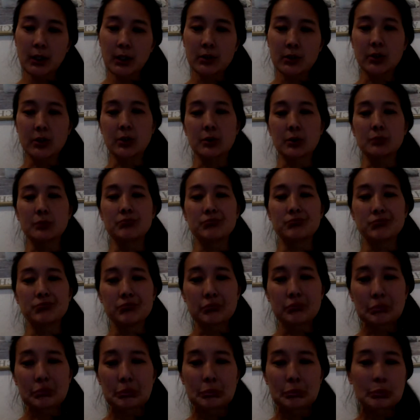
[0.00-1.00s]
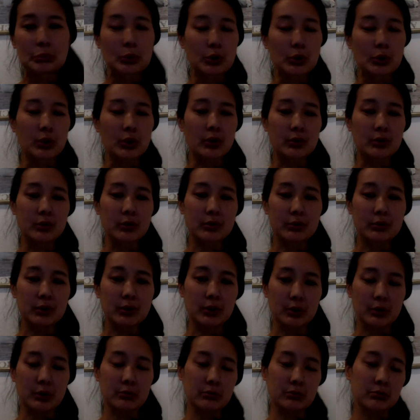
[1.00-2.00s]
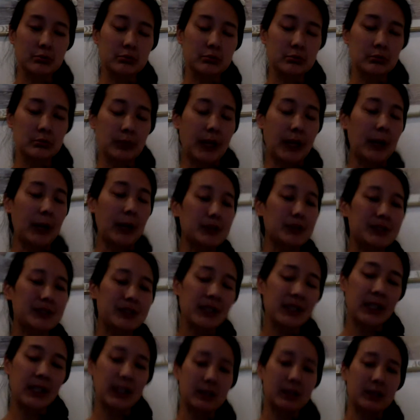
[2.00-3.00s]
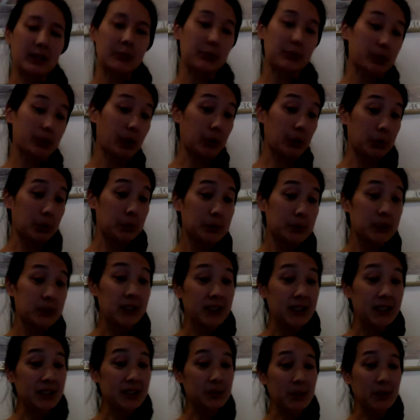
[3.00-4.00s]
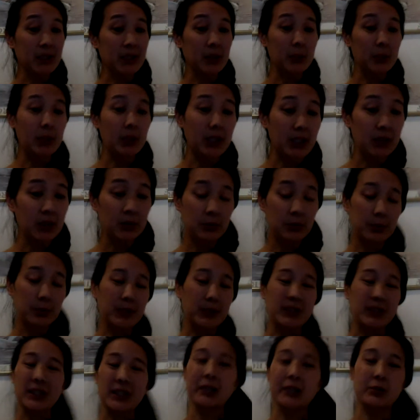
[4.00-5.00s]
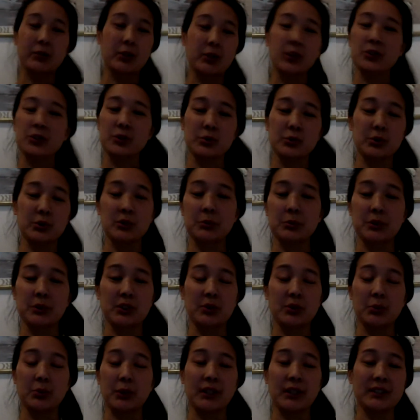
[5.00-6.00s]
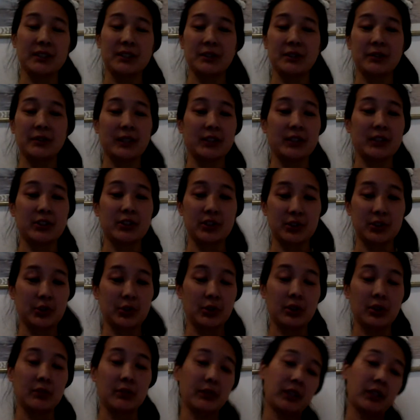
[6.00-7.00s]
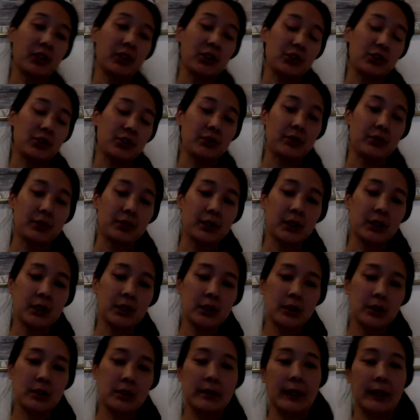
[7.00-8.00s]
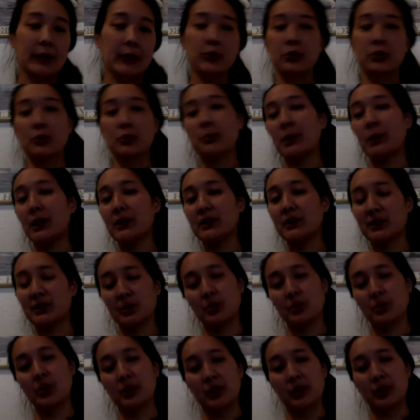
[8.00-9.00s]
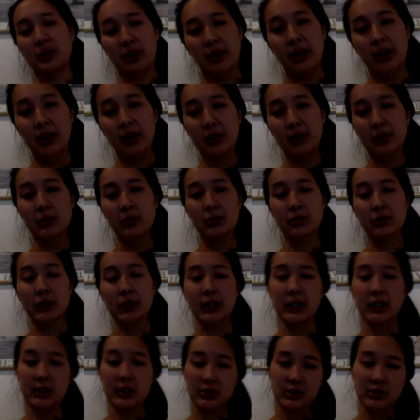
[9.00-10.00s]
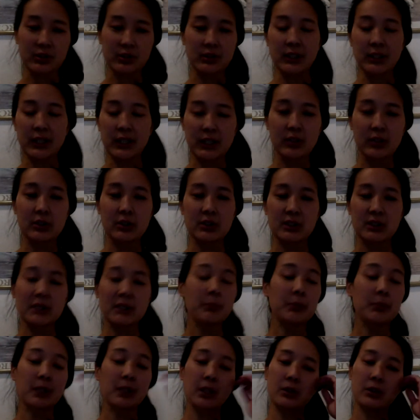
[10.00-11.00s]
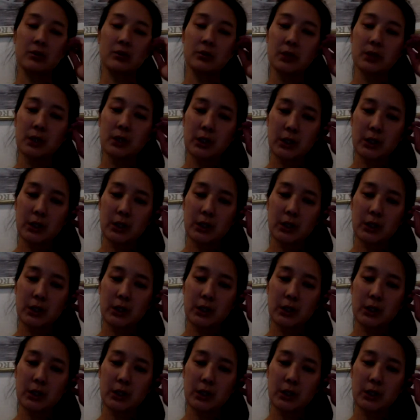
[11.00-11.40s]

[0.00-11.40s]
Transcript: So more, I would say it probably is man-made, but I also wouldn't be surprised if they just took advantage of natural ponds that were already there, right, and just let it seep down